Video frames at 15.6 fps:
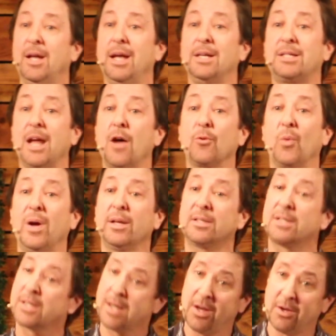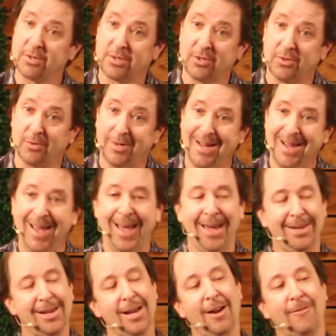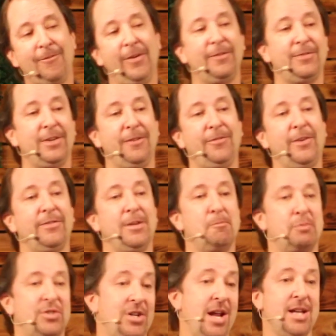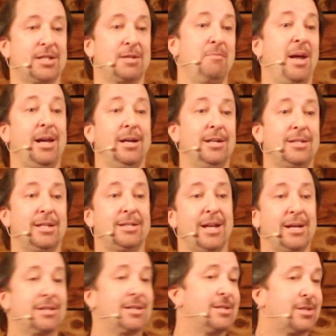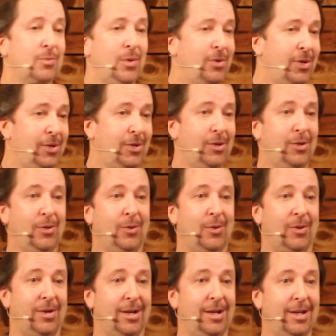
and Southwest tells you, hey, you got a 50-50 chance of making it to Texas. Woohoo!